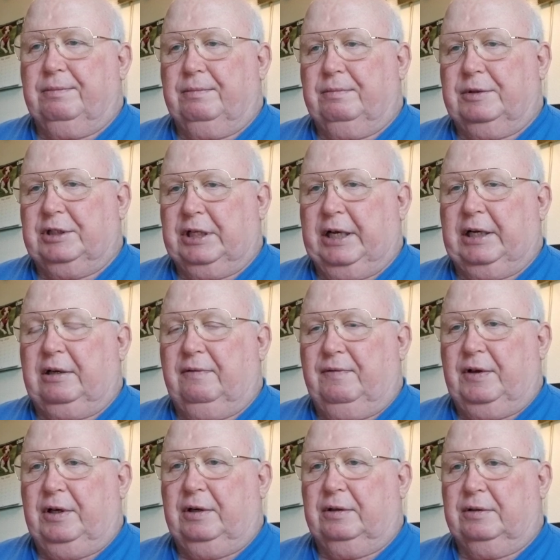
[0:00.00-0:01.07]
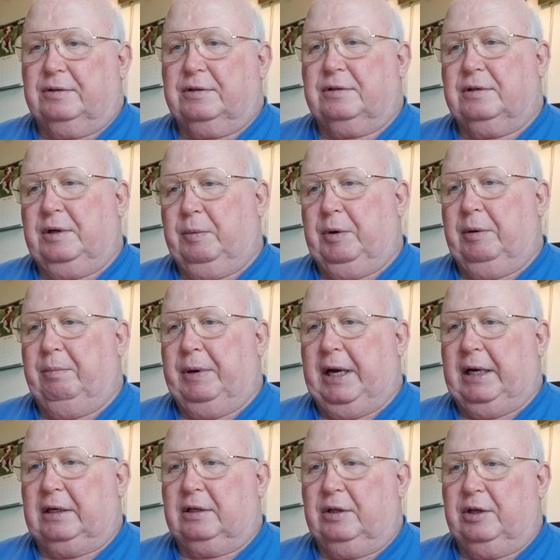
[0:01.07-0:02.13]
was like the fields. It went
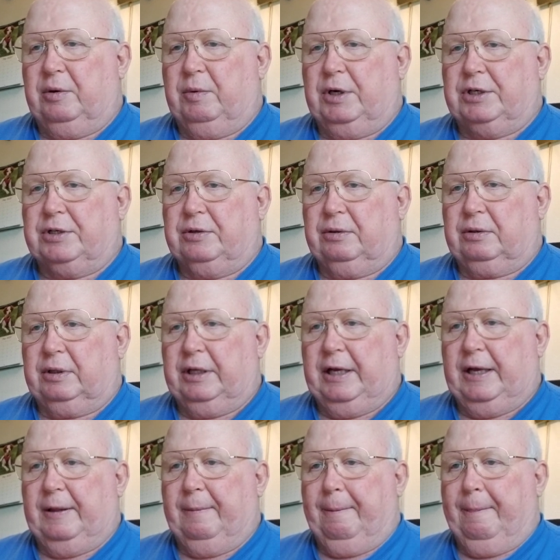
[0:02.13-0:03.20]
back to the original clan.